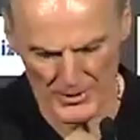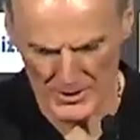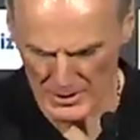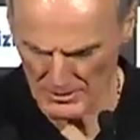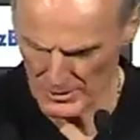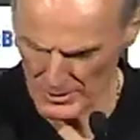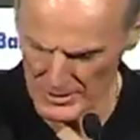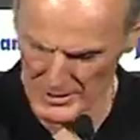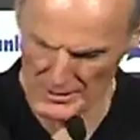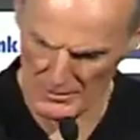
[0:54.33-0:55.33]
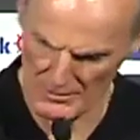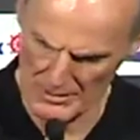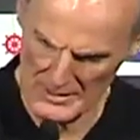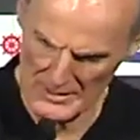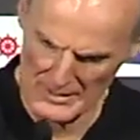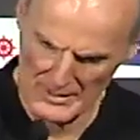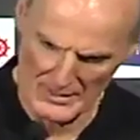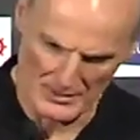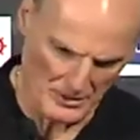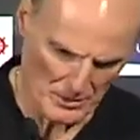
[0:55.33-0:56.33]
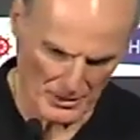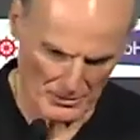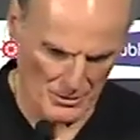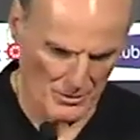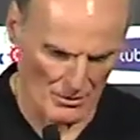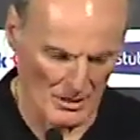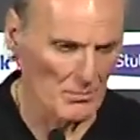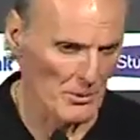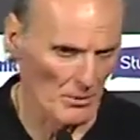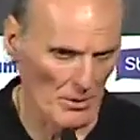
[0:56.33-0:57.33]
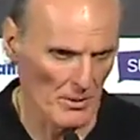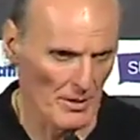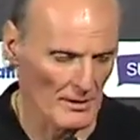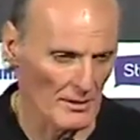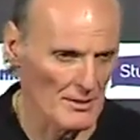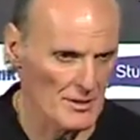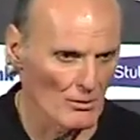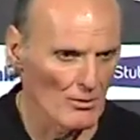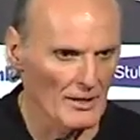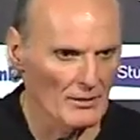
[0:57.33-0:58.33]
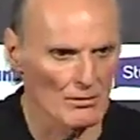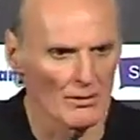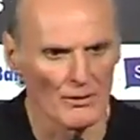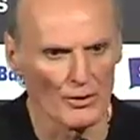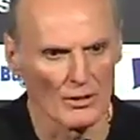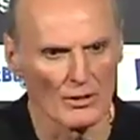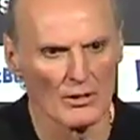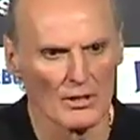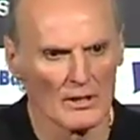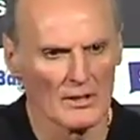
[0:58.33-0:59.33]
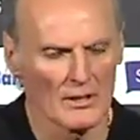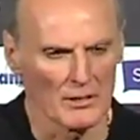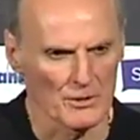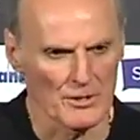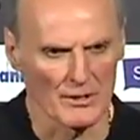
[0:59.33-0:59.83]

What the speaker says: Without taking into account this last minute, our biggest problem was